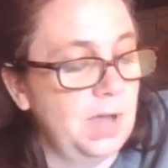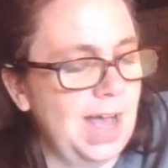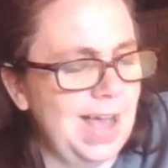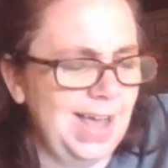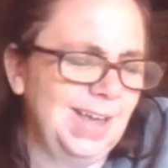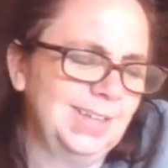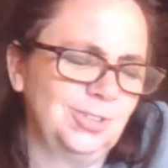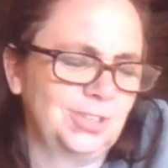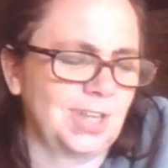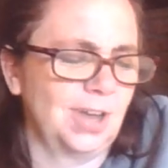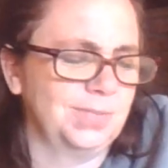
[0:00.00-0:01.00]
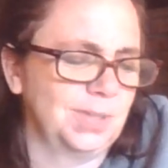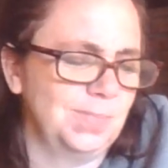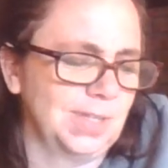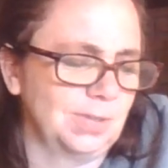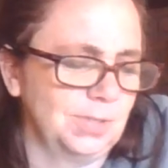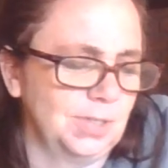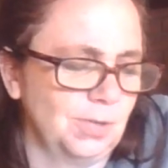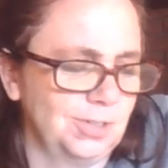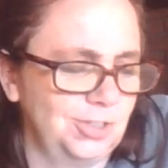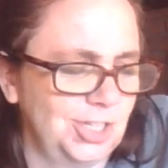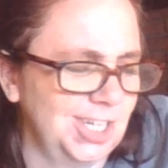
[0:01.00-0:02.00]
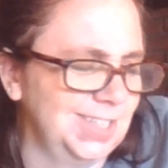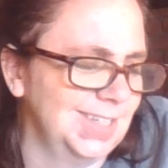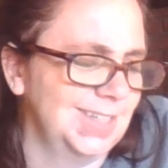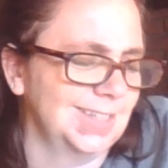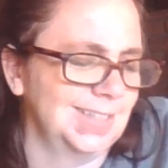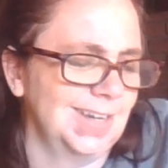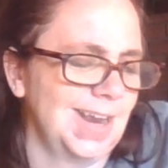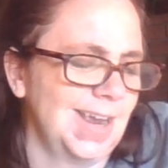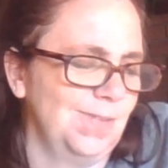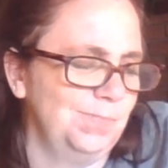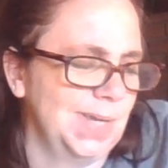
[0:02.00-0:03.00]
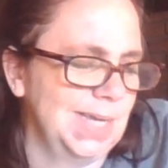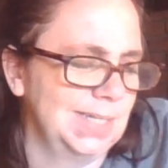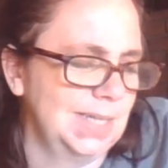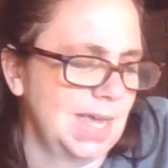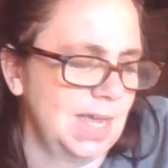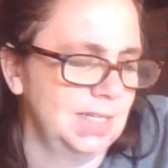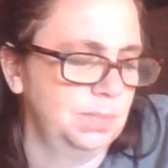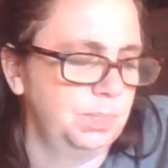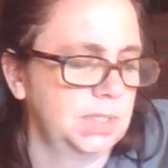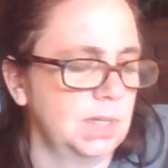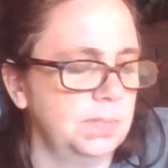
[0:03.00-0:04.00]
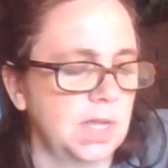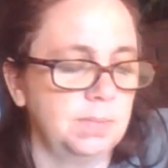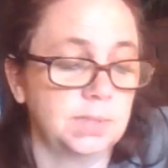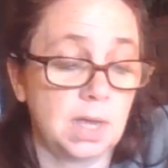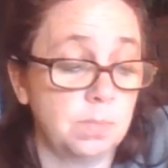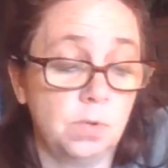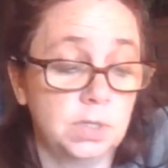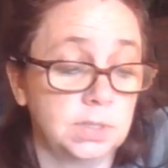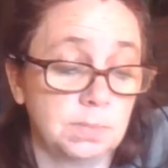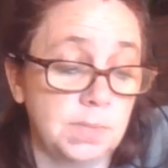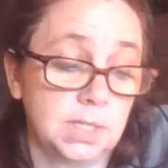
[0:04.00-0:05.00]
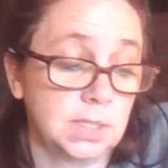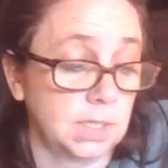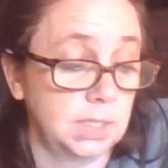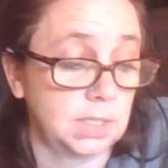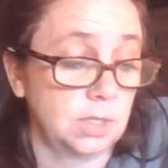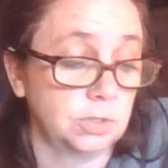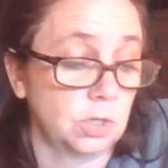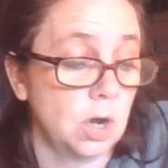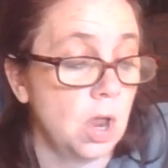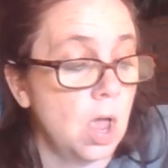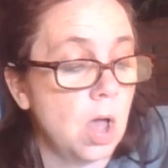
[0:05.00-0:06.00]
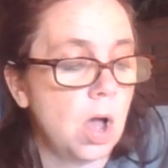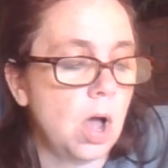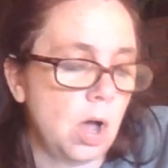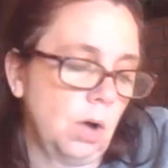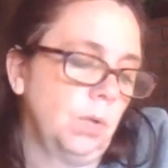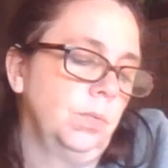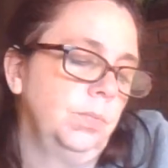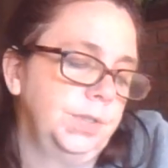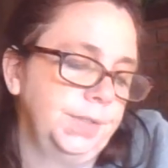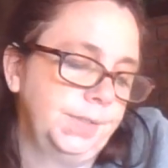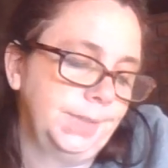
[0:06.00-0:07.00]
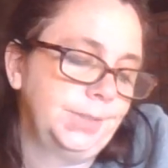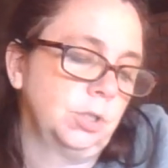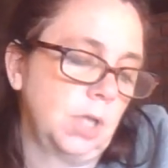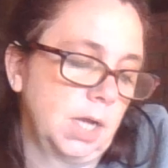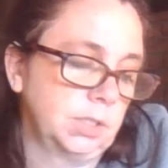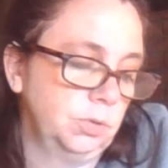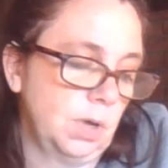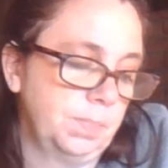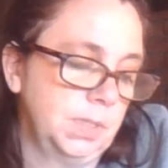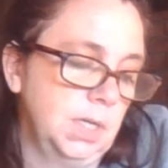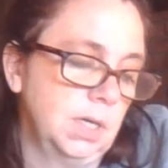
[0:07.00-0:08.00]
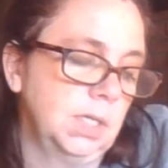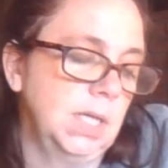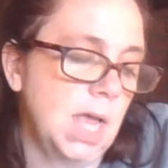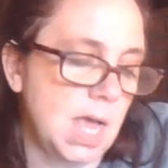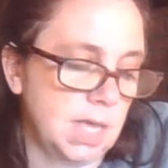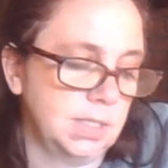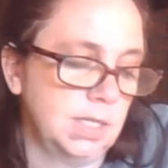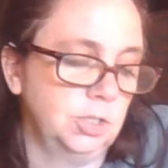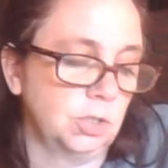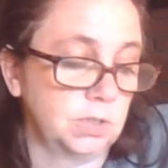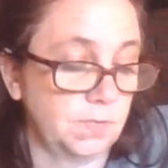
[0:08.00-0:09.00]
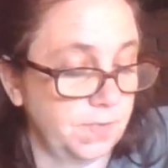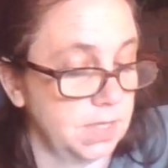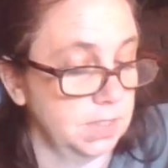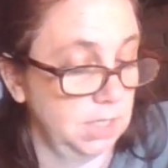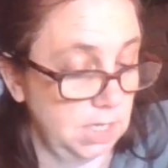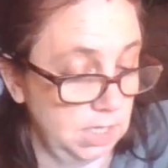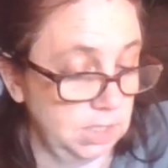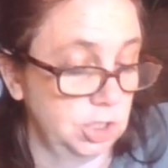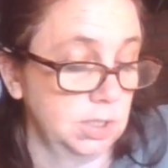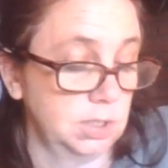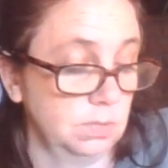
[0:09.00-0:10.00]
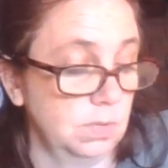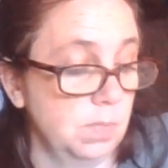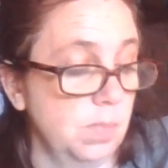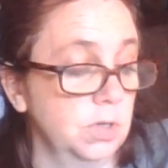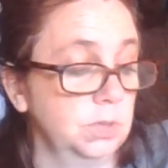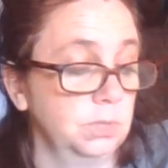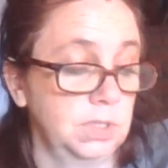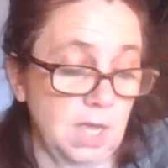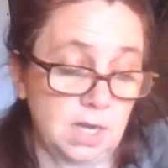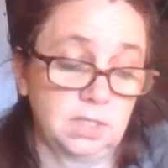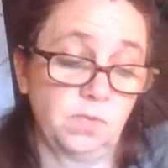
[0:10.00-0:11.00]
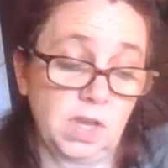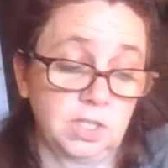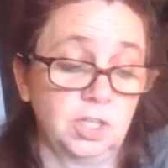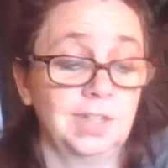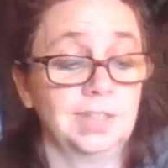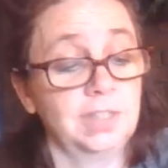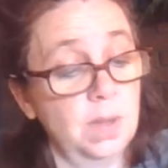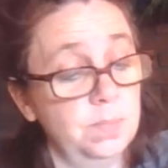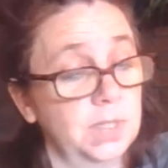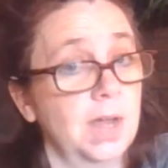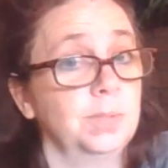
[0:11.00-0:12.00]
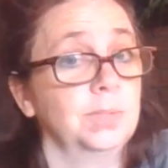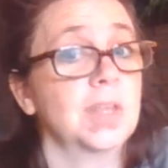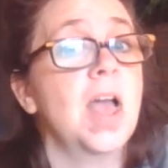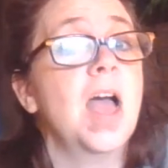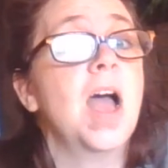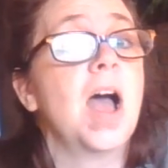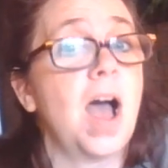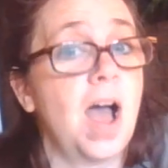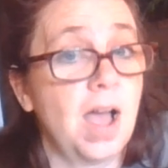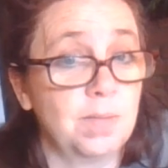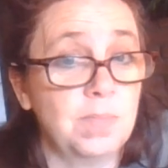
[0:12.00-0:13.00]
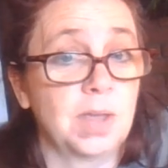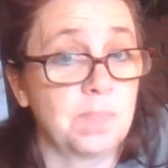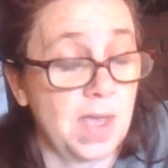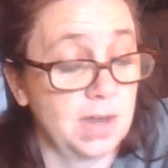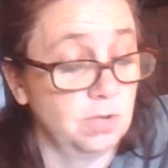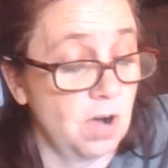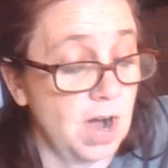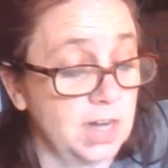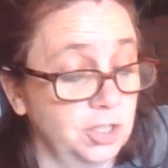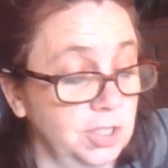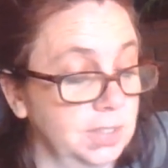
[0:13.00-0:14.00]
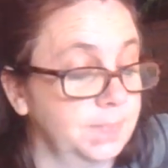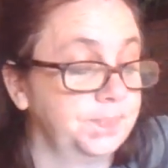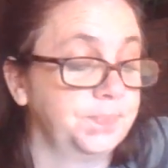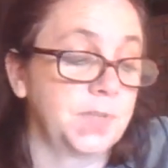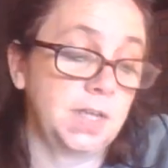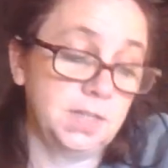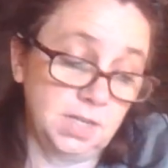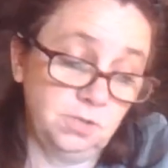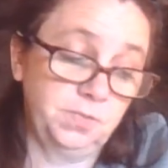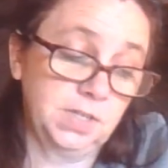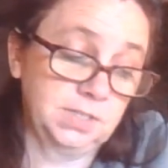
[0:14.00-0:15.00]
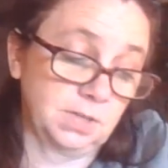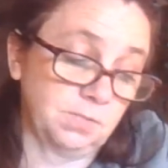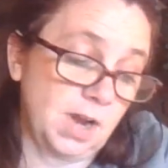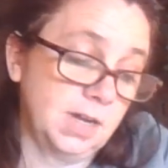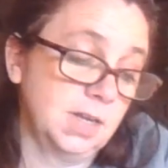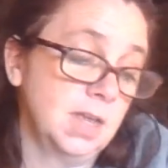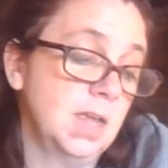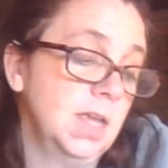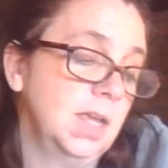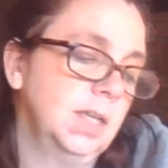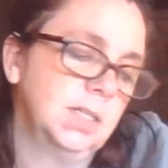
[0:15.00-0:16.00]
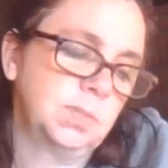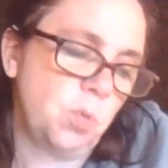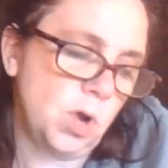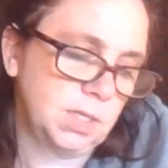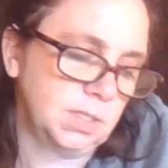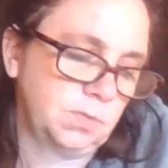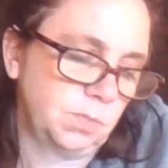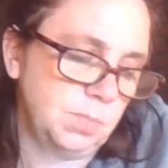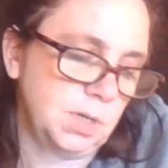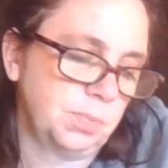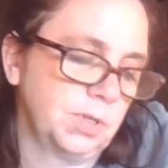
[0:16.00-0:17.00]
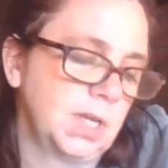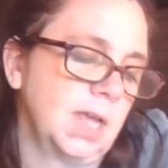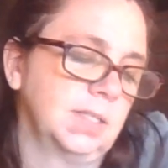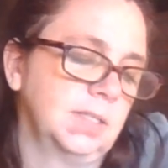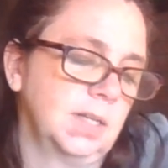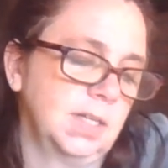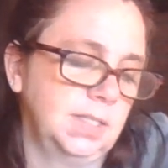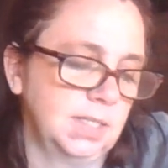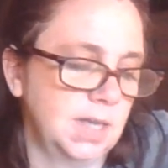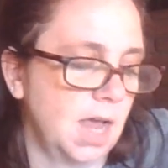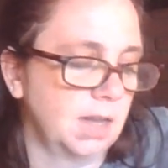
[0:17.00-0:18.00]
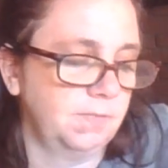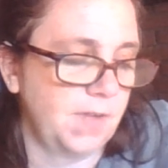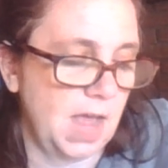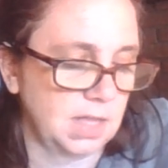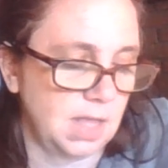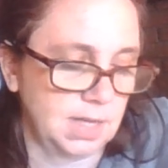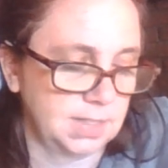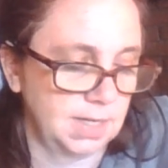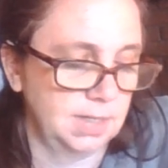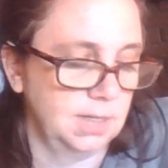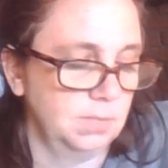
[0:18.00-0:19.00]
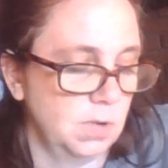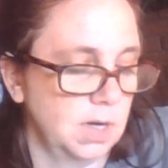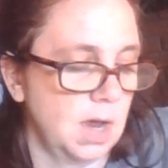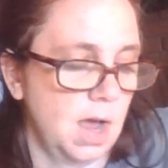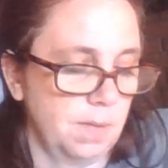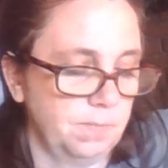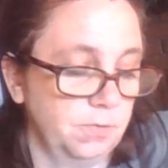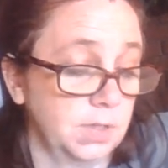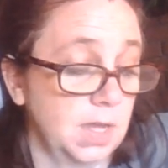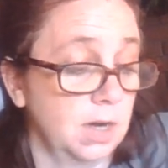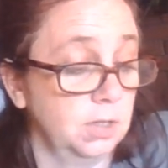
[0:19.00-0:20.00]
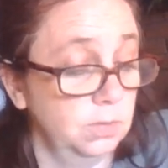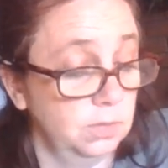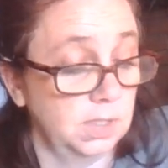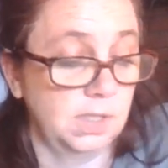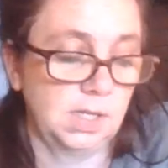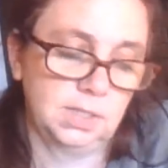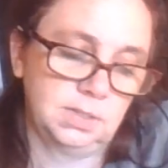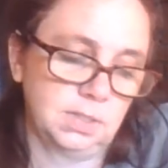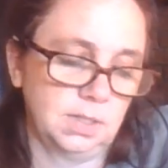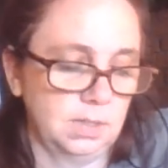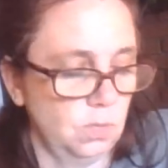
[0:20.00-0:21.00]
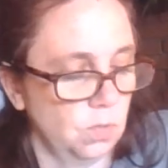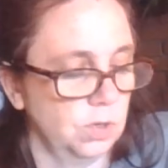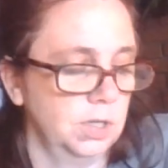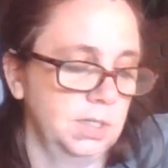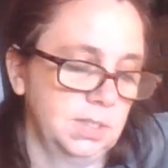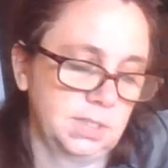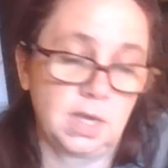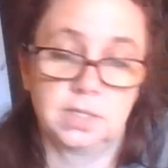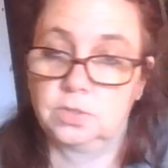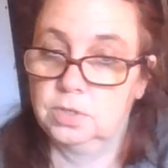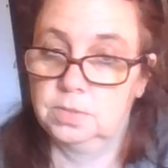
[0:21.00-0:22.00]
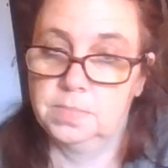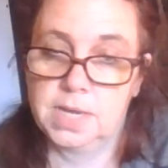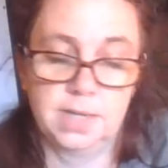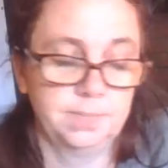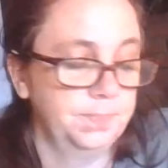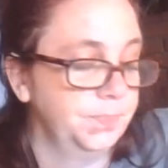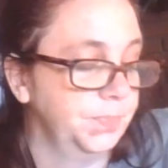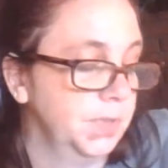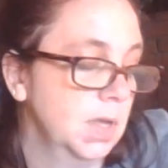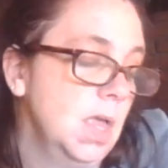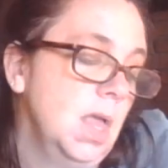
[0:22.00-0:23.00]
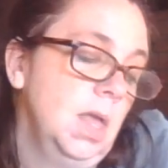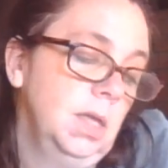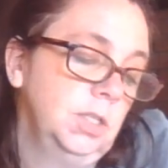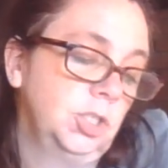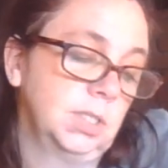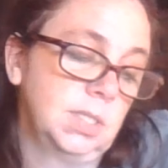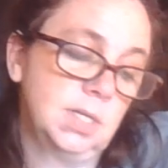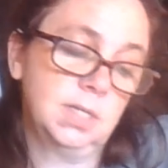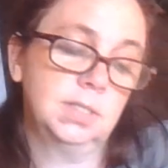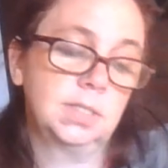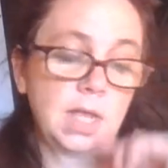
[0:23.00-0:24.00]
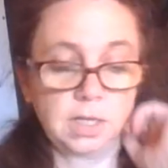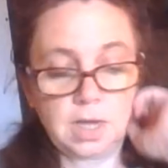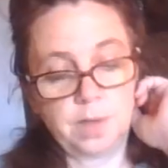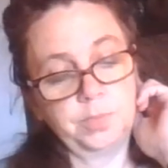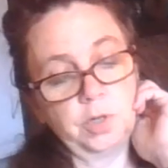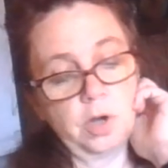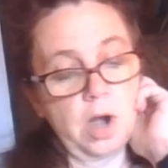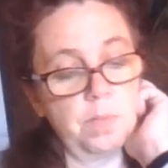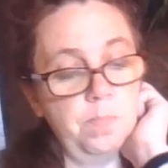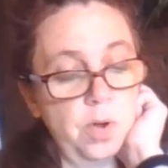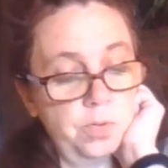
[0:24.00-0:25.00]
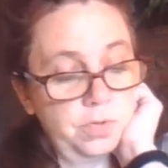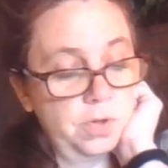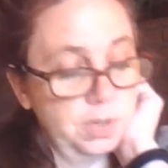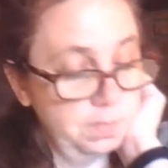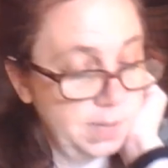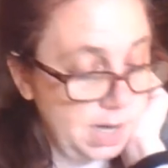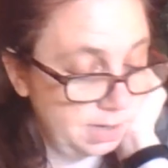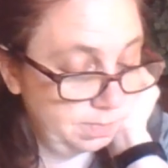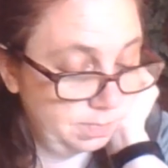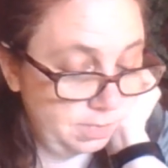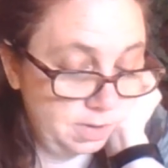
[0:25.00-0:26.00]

"Ha ha yourself," Samantha retorts. "Jason doesn't have bad guys, but sometimes I'm one, Samantha," he tells her. "Oh, when the teacher locked you up in there?" "Yeah, and then Joseph found the key," Jason remembers with satisfaction. "And sometimes I make bad crashes. And then you fix it, right?" It is pointless for me to protest that I did not in fact lock anyone up, for they are using the incident in order to discuss good and bad. Jason and his helicopter are both good and bad,